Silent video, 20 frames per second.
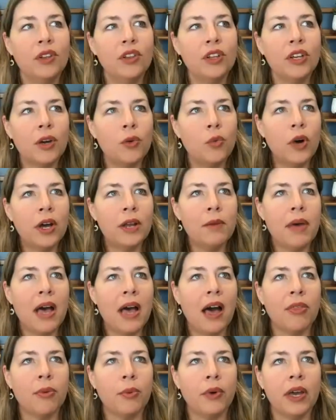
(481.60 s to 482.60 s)
you look at one
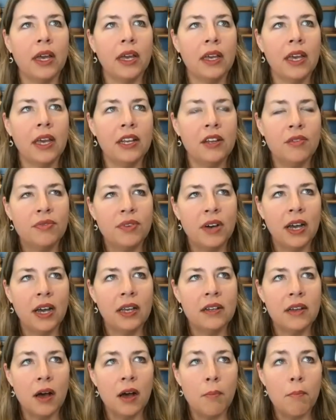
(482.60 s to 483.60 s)
pathway and you
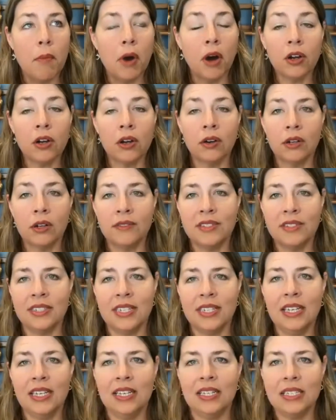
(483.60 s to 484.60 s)
find a marker of
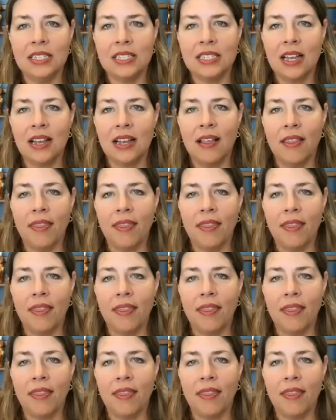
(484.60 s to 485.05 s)
disease,